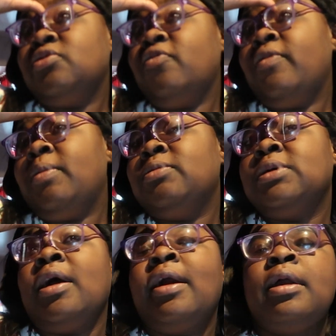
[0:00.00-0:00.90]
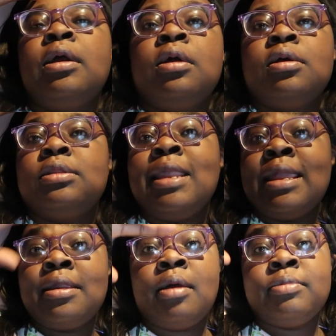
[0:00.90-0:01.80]
November was hard.
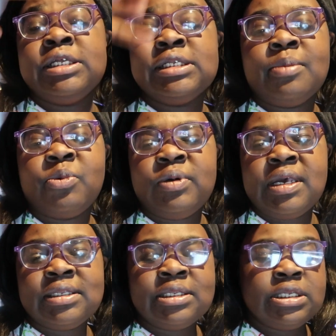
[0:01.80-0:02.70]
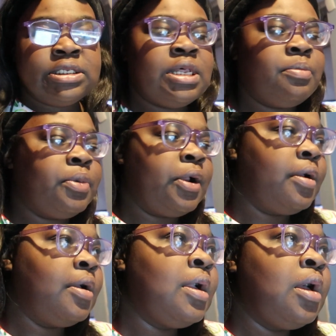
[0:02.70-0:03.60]
Then come December, we get to December.